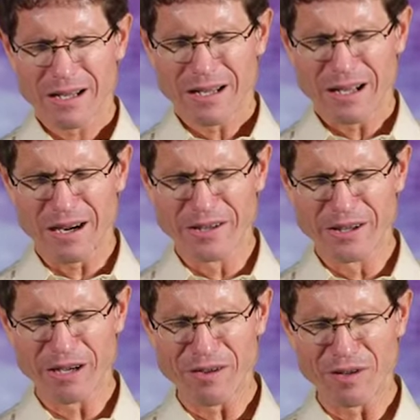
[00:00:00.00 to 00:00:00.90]
Our dear
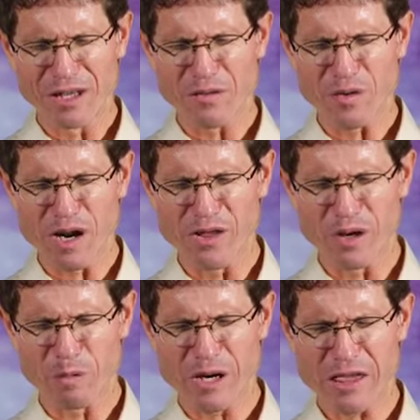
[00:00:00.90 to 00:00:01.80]
Heavenly Father,
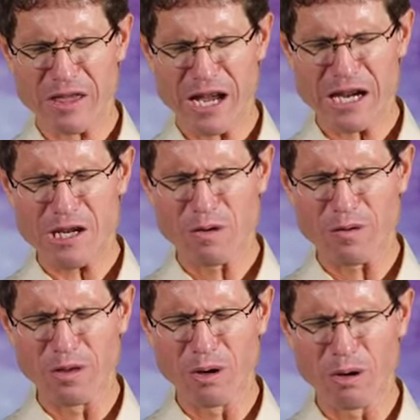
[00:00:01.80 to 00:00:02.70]
we thank you
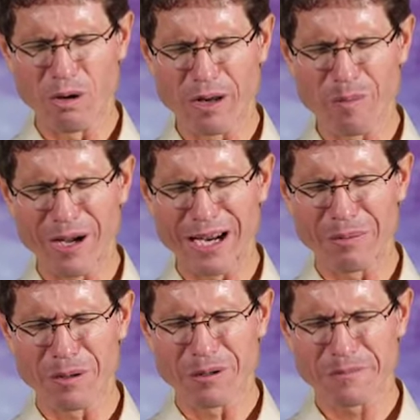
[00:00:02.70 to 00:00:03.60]
for the Holy
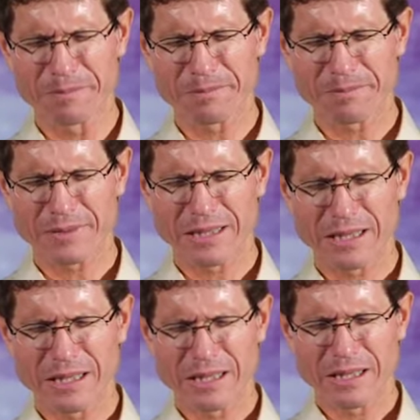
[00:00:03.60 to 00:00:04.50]
Bible.
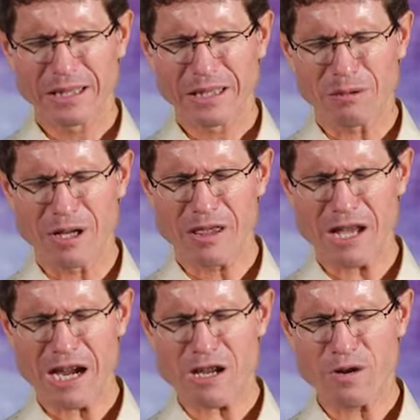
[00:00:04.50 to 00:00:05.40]
We
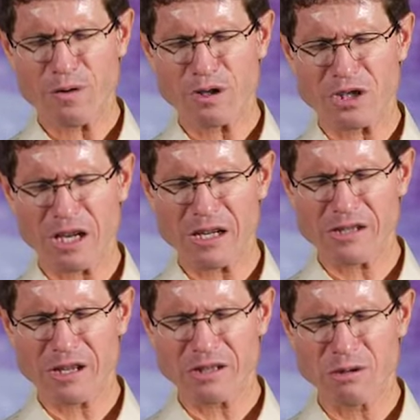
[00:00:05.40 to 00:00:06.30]
thank you for
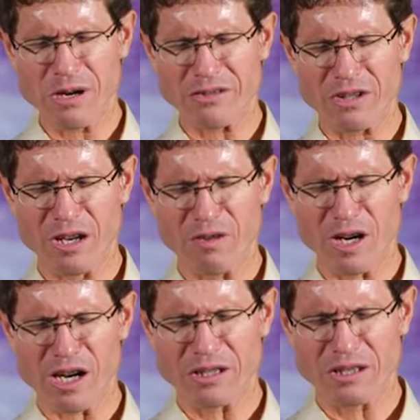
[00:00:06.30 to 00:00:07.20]
Jesus who has given
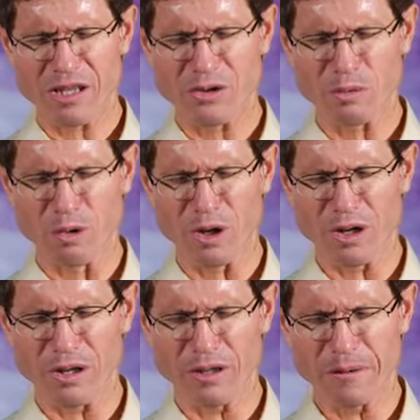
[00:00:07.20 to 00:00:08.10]
us his
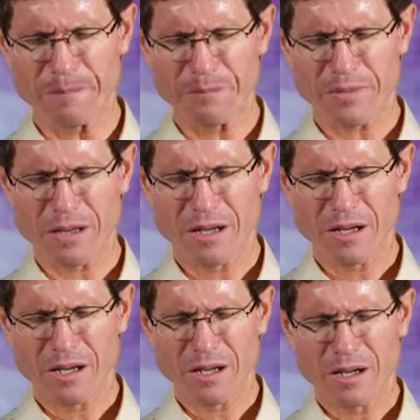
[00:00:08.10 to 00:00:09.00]
word.
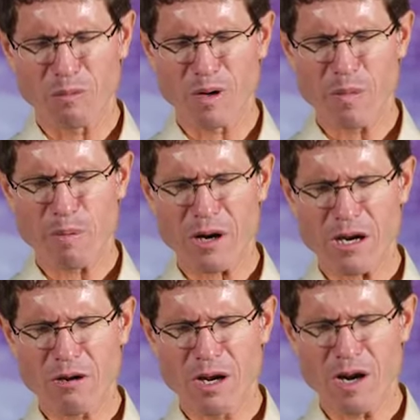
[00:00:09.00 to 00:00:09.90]
We pray
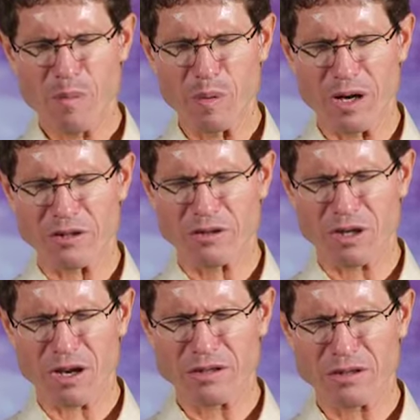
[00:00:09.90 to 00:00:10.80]
you'd help us,
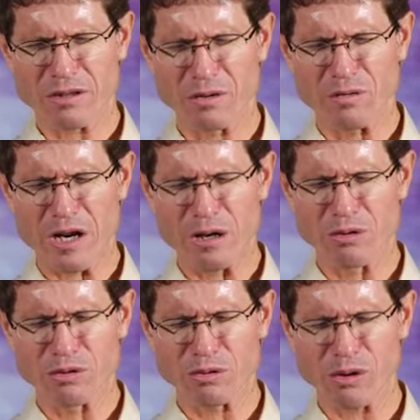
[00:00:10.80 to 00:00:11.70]
Jesus, to follow
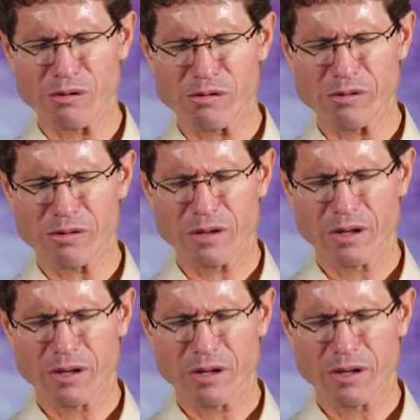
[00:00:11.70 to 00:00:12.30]
truth,